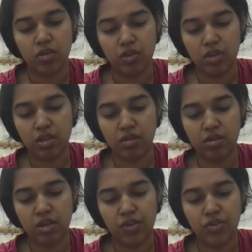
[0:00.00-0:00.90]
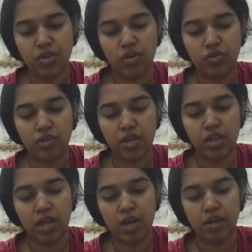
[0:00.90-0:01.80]
So in this region, you
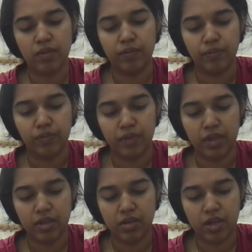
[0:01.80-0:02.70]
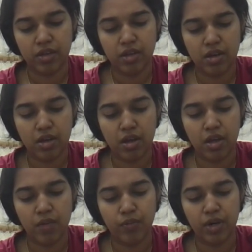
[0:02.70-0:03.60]
see that this region
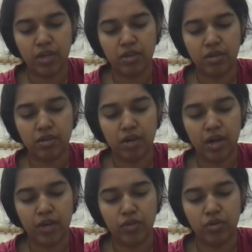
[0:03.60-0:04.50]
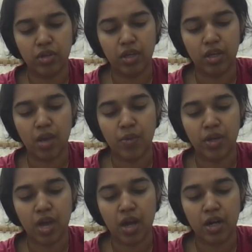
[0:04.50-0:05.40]
impedance is reducing. I
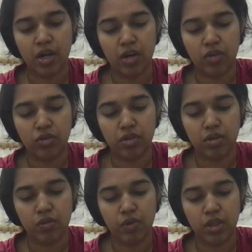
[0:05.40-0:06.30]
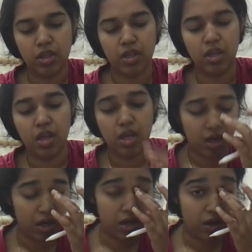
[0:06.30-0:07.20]
mean current reduces with
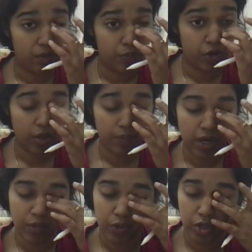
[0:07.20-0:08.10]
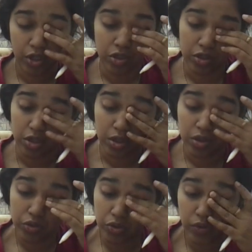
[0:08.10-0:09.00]
applied potential.
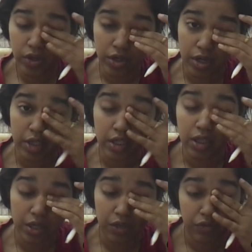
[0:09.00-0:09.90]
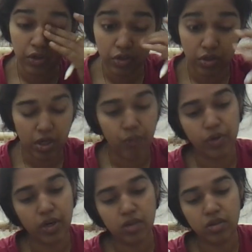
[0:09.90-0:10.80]
So when you're taking the differential
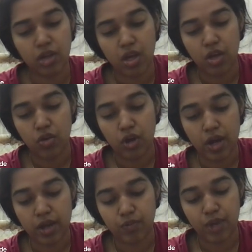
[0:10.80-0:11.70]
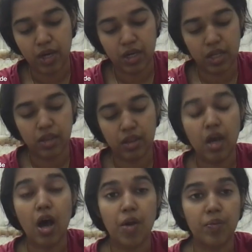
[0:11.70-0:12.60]
impedance, you are expecting
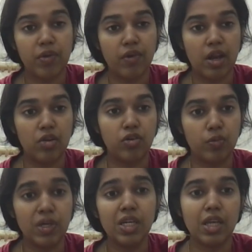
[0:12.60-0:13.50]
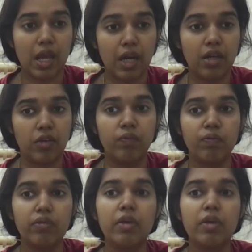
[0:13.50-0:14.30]
the RP value to be negative